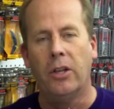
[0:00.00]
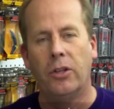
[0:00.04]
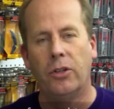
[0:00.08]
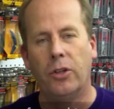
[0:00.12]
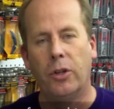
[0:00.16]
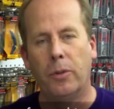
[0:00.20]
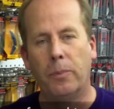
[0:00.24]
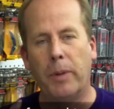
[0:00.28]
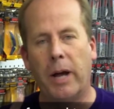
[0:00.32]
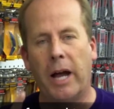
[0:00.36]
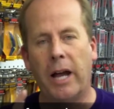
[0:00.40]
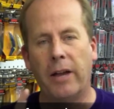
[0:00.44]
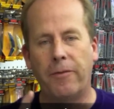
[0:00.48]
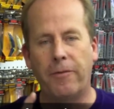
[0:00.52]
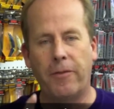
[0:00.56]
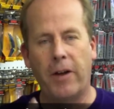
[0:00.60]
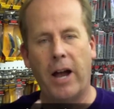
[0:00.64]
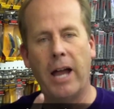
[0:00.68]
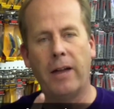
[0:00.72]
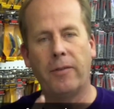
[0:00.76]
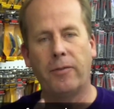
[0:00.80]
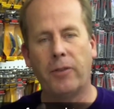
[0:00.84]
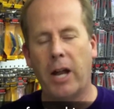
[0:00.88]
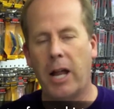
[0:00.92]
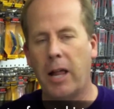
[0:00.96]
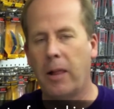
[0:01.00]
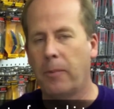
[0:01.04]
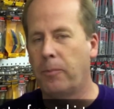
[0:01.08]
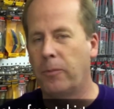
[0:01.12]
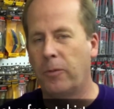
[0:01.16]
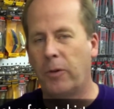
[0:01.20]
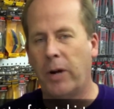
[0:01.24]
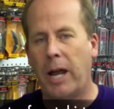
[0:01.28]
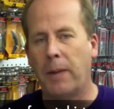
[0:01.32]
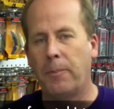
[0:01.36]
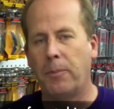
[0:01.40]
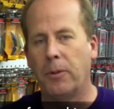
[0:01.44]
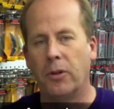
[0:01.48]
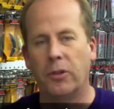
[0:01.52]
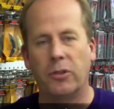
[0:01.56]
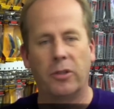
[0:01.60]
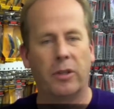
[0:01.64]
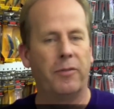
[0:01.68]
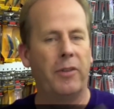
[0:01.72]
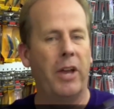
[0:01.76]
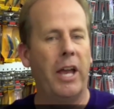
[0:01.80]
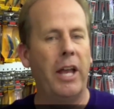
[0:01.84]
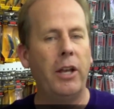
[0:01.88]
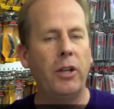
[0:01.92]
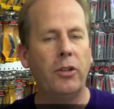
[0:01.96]
You buy 5 Rapalas
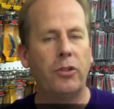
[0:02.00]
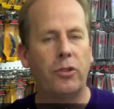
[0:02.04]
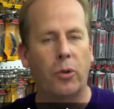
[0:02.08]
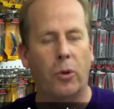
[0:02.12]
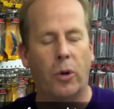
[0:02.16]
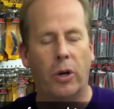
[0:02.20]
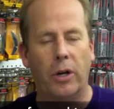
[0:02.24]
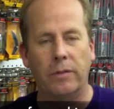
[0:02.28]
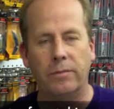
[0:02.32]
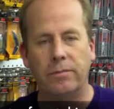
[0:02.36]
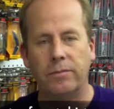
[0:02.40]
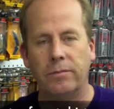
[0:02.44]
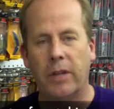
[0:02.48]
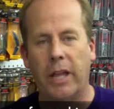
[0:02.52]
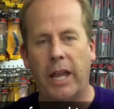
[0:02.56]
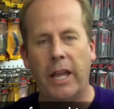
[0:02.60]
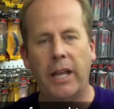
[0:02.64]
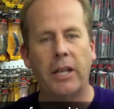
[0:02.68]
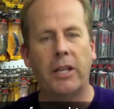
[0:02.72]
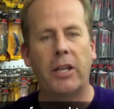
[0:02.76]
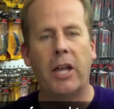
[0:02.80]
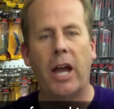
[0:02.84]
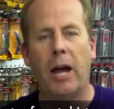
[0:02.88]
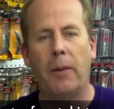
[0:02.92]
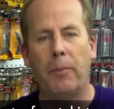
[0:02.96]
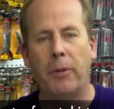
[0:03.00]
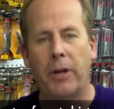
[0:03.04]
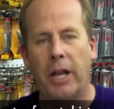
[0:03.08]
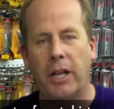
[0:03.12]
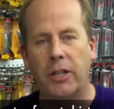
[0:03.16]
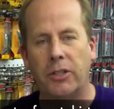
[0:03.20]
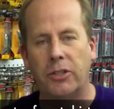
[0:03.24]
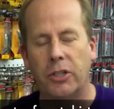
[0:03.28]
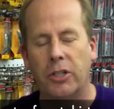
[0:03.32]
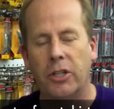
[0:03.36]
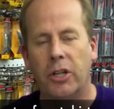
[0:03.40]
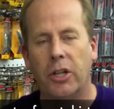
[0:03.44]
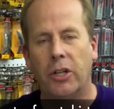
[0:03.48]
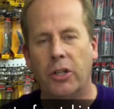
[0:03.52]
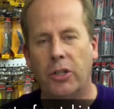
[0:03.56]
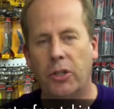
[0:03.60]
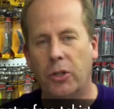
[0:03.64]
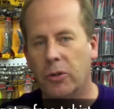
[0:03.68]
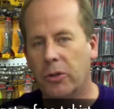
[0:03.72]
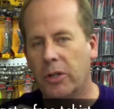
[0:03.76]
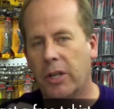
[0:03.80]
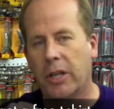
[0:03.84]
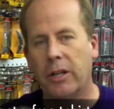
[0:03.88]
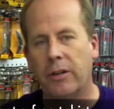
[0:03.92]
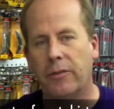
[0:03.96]
of any sort, any combination,
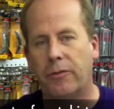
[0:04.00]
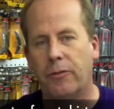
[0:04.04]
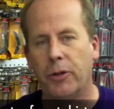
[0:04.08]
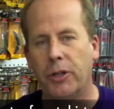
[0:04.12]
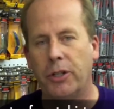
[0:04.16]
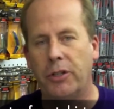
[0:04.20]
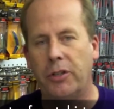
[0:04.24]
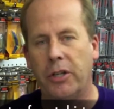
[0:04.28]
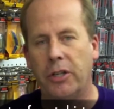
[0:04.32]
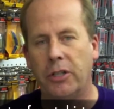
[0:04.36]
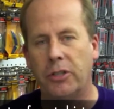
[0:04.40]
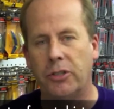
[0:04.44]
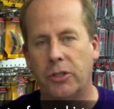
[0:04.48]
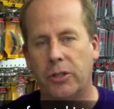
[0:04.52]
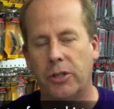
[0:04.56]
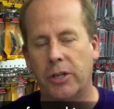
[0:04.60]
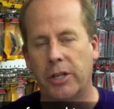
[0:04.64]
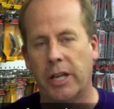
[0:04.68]
you'll get a free t-shirt.